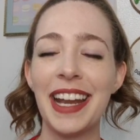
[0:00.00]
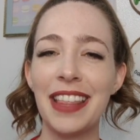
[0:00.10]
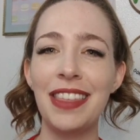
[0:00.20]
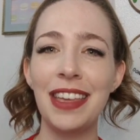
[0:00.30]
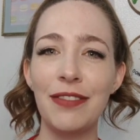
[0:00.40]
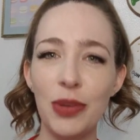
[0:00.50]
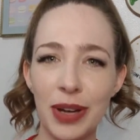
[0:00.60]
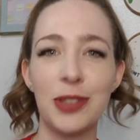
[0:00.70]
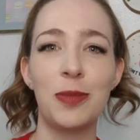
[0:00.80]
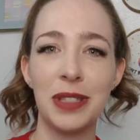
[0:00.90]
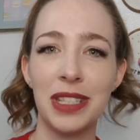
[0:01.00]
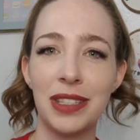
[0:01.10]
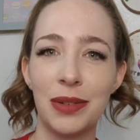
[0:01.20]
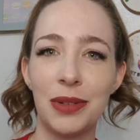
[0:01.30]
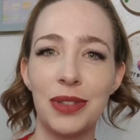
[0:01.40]
And I think if you guys are
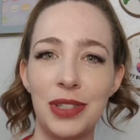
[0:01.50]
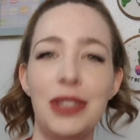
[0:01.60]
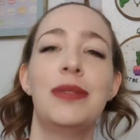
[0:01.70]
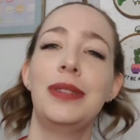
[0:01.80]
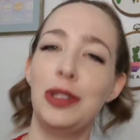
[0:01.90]
business owners too,